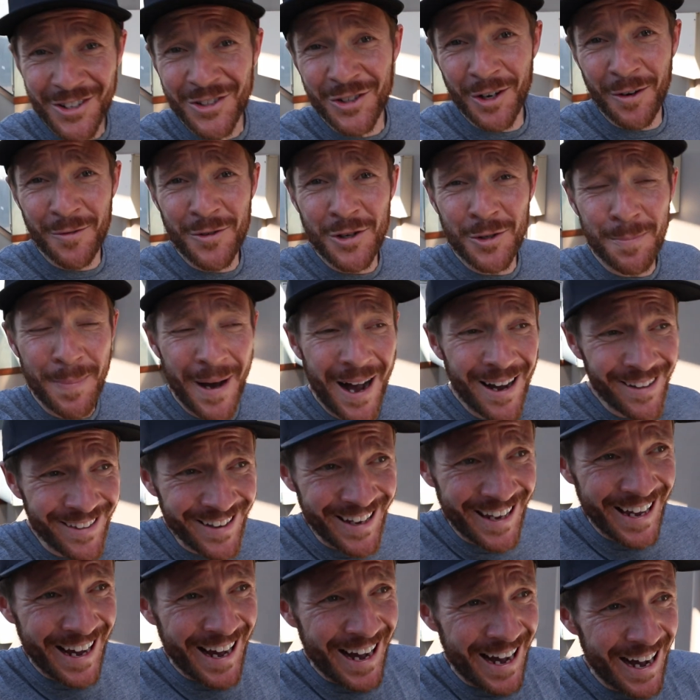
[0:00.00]
So I've just parked
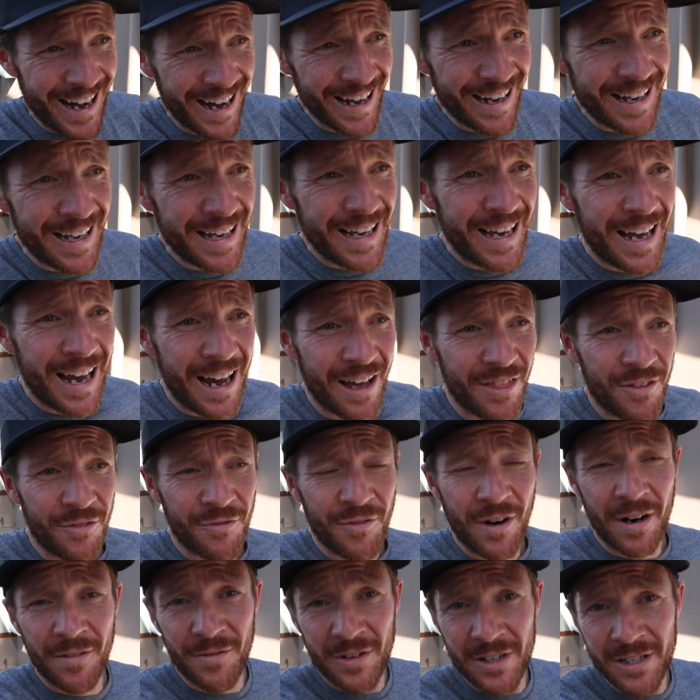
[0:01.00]
the car at the
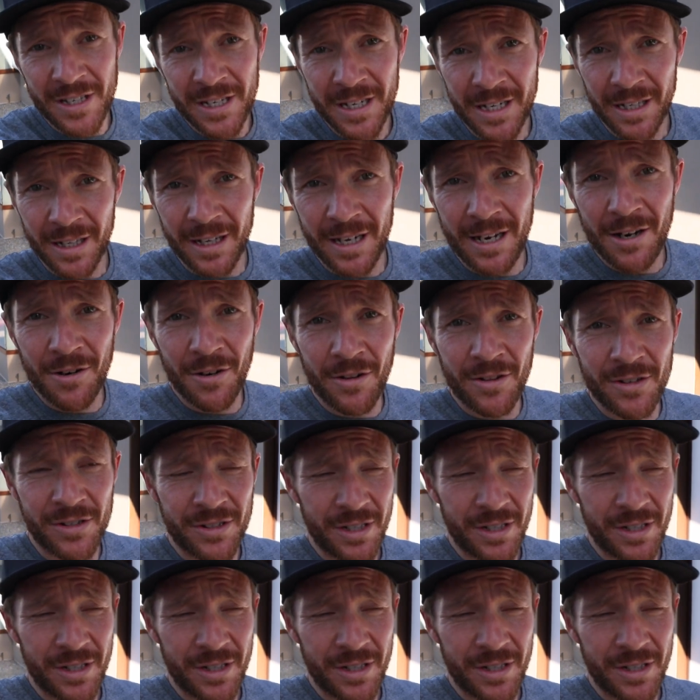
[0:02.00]
front of a dealer here on the